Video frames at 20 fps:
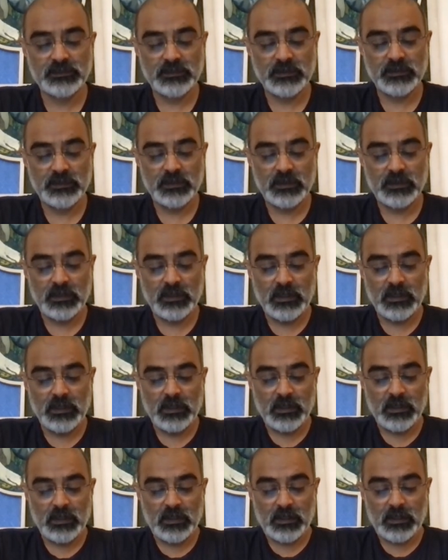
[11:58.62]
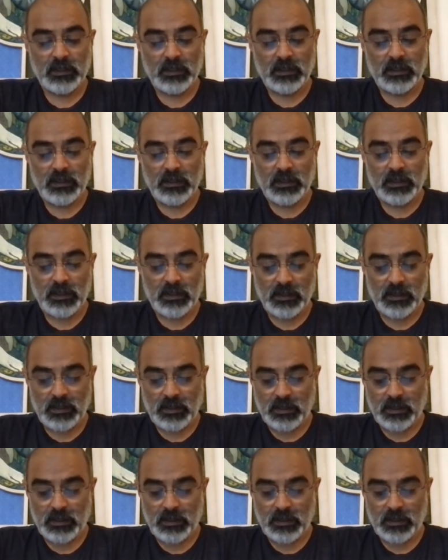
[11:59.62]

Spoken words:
No one is speaking in this clip.